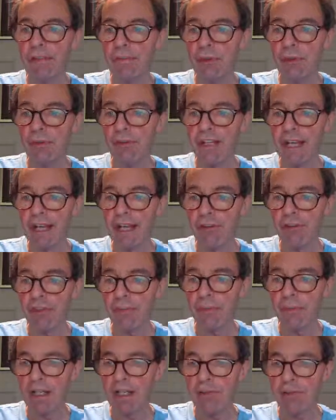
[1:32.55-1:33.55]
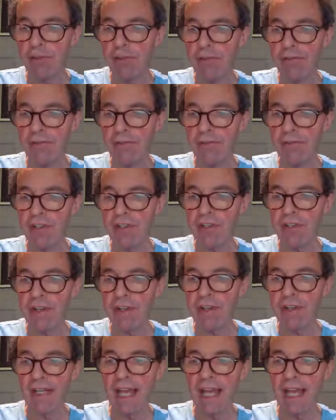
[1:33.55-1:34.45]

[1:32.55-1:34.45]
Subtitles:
moving average at minus 247.